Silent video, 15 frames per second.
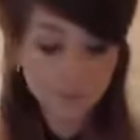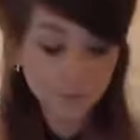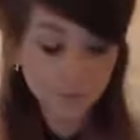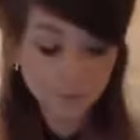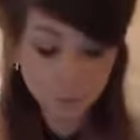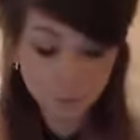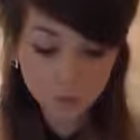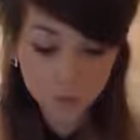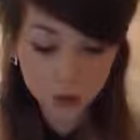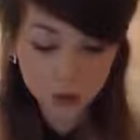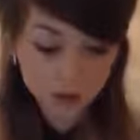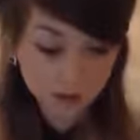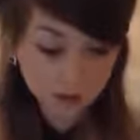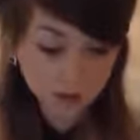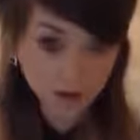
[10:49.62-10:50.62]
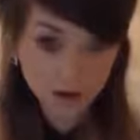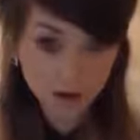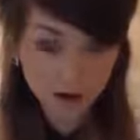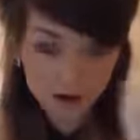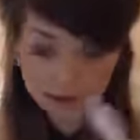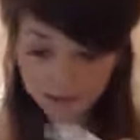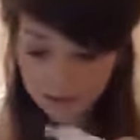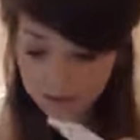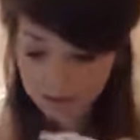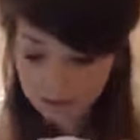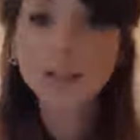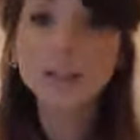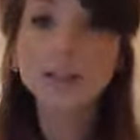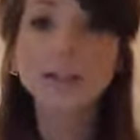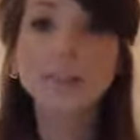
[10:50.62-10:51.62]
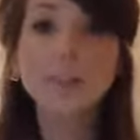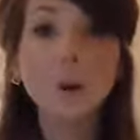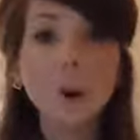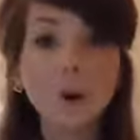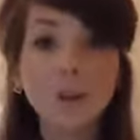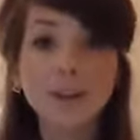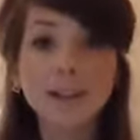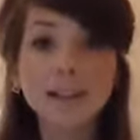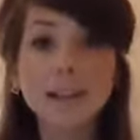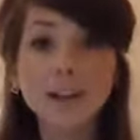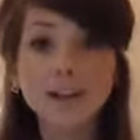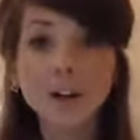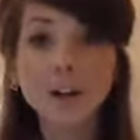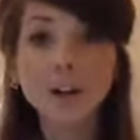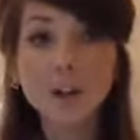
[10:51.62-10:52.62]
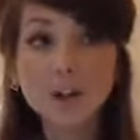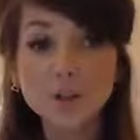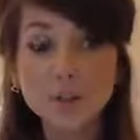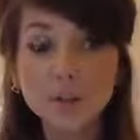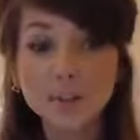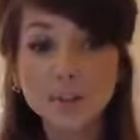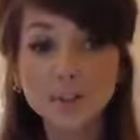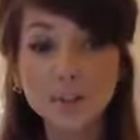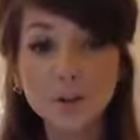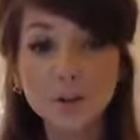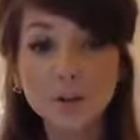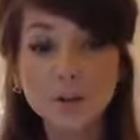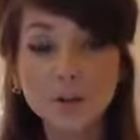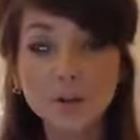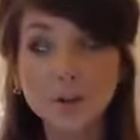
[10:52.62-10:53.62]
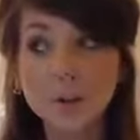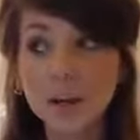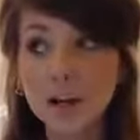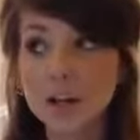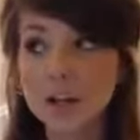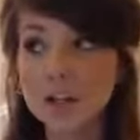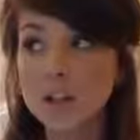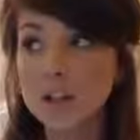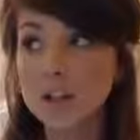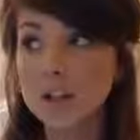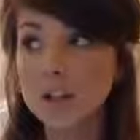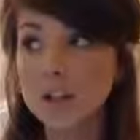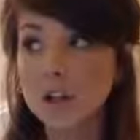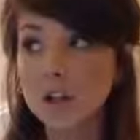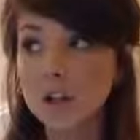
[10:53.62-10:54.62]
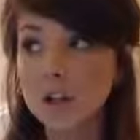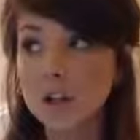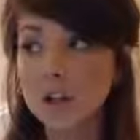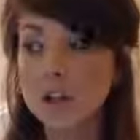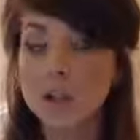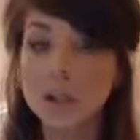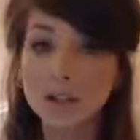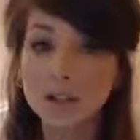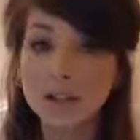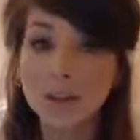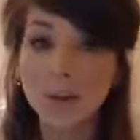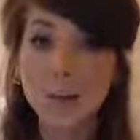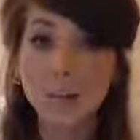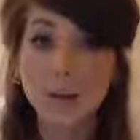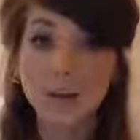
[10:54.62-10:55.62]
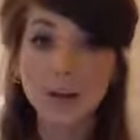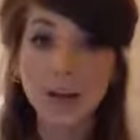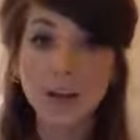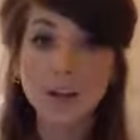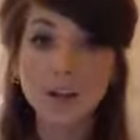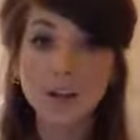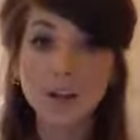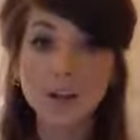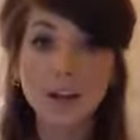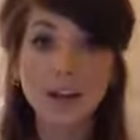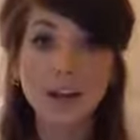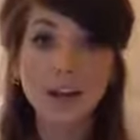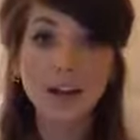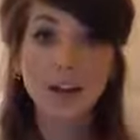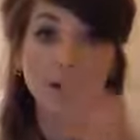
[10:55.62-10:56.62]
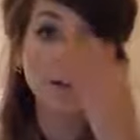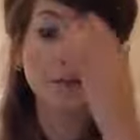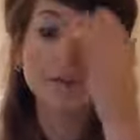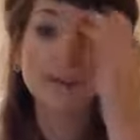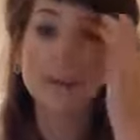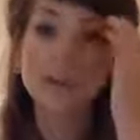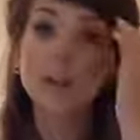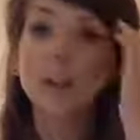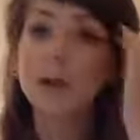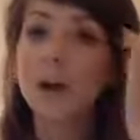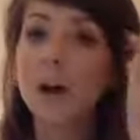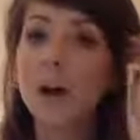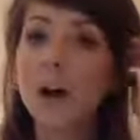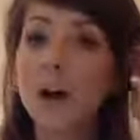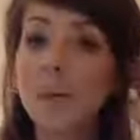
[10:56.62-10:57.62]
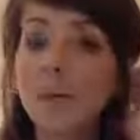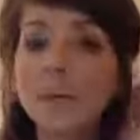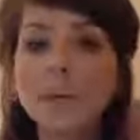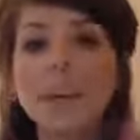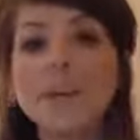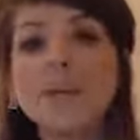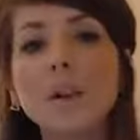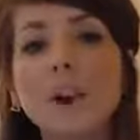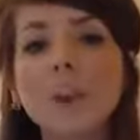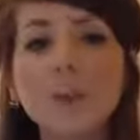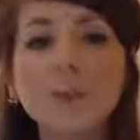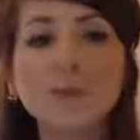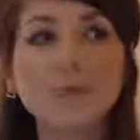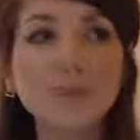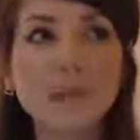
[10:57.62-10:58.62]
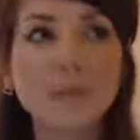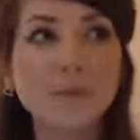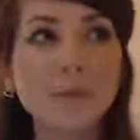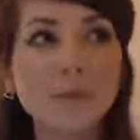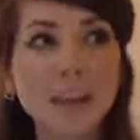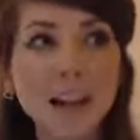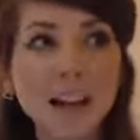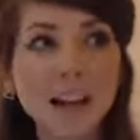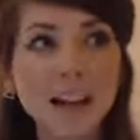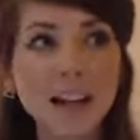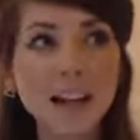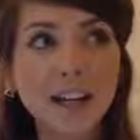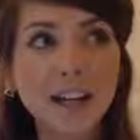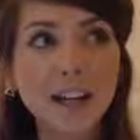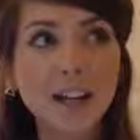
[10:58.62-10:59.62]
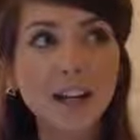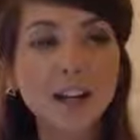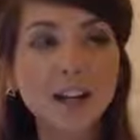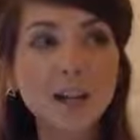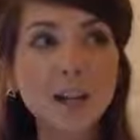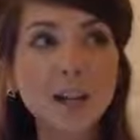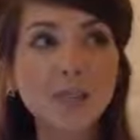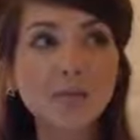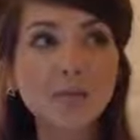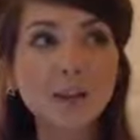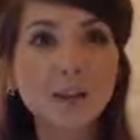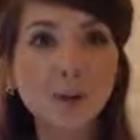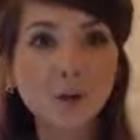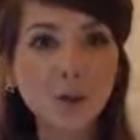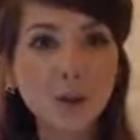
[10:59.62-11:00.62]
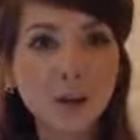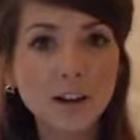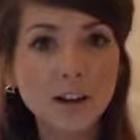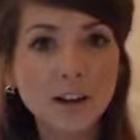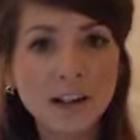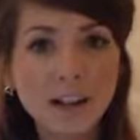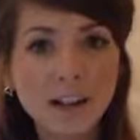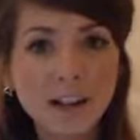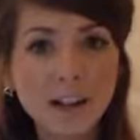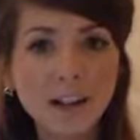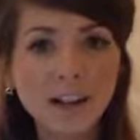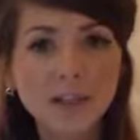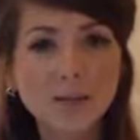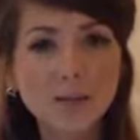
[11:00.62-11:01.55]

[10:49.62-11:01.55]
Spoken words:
for under the eyes. Spots, if I do get spots, which does happen occasionally, and I mean I don't suffer with acne, and I don't have really chronic skin, like